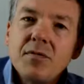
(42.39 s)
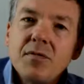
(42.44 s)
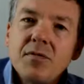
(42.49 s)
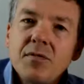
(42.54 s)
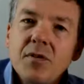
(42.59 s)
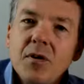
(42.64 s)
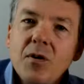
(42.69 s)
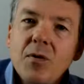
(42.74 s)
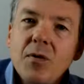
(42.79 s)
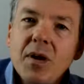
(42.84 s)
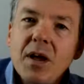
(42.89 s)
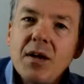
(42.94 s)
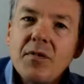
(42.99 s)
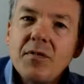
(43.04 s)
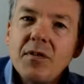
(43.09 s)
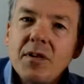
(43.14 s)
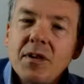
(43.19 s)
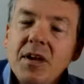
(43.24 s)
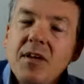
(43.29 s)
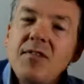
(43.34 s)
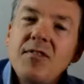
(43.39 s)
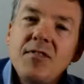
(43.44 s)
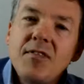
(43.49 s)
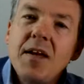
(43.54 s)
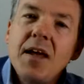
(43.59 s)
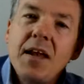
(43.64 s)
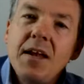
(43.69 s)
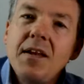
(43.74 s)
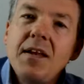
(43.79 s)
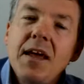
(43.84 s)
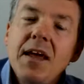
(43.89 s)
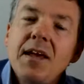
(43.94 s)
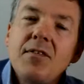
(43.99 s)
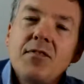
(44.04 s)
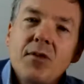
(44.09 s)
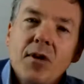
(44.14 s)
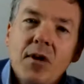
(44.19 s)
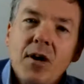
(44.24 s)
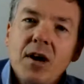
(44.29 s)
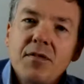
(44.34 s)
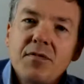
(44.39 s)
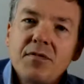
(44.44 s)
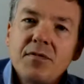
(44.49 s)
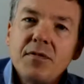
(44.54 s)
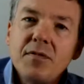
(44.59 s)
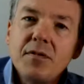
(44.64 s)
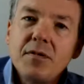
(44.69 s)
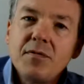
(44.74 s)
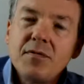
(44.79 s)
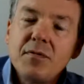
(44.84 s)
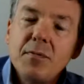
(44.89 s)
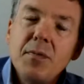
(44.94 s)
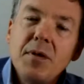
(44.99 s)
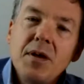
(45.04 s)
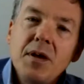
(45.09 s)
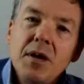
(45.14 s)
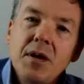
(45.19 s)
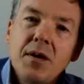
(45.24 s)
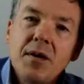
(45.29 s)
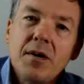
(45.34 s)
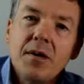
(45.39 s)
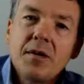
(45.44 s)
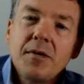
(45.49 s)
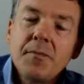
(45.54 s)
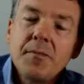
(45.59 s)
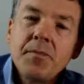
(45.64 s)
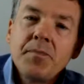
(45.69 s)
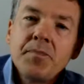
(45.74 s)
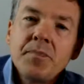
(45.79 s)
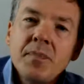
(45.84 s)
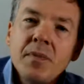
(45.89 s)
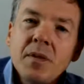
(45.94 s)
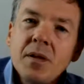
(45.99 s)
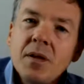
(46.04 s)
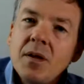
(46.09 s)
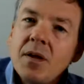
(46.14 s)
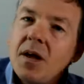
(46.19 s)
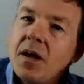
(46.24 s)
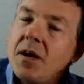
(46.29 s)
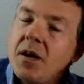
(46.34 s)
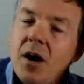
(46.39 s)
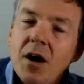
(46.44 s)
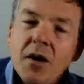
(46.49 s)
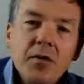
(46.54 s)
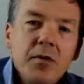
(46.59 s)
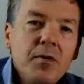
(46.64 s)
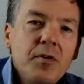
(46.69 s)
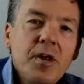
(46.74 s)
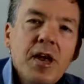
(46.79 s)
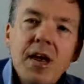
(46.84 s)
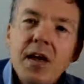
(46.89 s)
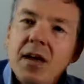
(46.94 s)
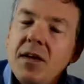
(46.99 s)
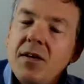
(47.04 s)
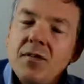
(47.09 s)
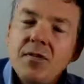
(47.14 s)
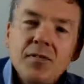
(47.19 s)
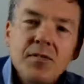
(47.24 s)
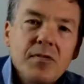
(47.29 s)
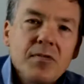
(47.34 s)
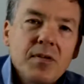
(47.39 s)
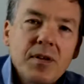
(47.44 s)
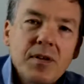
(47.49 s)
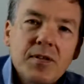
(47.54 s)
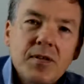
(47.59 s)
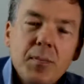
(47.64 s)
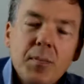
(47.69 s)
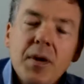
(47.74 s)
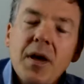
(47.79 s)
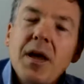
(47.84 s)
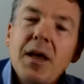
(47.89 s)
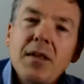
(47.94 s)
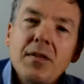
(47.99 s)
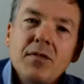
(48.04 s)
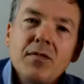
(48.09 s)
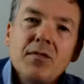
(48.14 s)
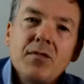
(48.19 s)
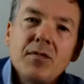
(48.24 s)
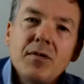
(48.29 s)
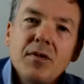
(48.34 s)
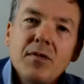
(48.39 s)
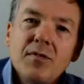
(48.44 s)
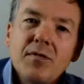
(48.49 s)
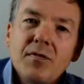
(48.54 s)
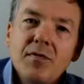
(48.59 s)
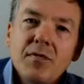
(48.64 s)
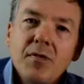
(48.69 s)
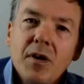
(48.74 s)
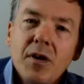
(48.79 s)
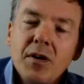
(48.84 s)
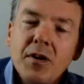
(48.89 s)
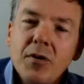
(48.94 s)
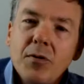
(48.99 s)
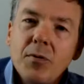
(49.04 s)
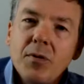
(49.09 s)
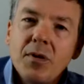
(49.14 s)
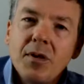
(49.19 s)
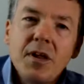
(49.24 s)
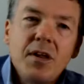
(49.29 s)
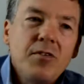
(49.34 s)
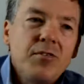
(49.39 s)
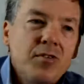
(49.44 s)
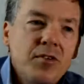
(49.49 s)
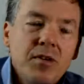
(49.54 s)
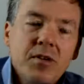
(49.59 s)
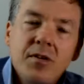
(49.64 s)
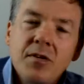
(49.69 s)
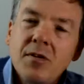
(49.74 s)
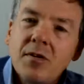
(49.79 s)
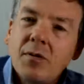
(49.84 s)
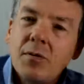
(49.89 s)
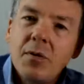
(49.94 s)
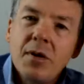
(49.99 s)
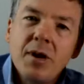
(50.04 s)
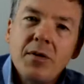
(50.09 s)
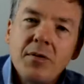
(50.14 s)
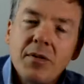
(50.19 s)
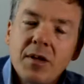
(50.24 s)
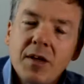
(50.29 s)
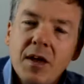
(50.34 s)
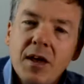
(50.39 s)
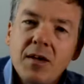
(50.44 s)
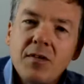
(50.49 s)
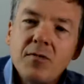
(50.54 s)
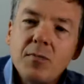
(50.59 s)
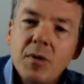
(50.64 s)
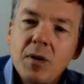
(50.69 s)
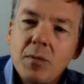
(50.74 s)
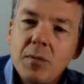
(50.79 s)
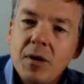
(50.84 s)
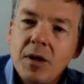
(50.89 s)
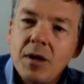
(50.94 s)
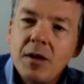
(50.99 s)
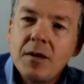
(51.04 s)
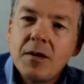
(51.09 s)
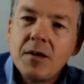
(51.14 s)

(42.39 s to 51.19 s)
So we have at least 10 days off from the year. And other days, it depends if on your religion or whatever the case may be.